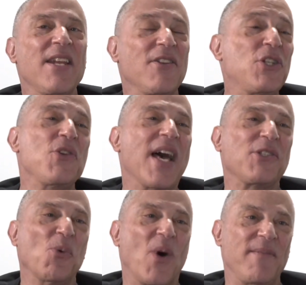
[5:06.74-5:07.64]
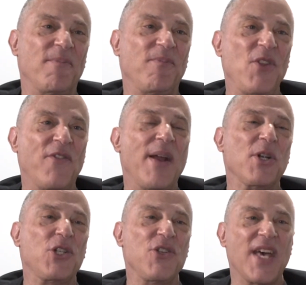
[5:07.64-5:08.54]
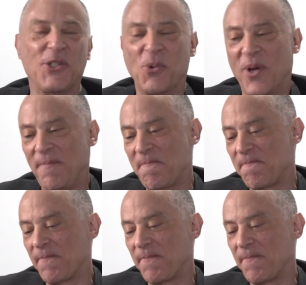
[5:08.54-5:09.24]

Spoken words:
end of 2001, November 2001. Okay.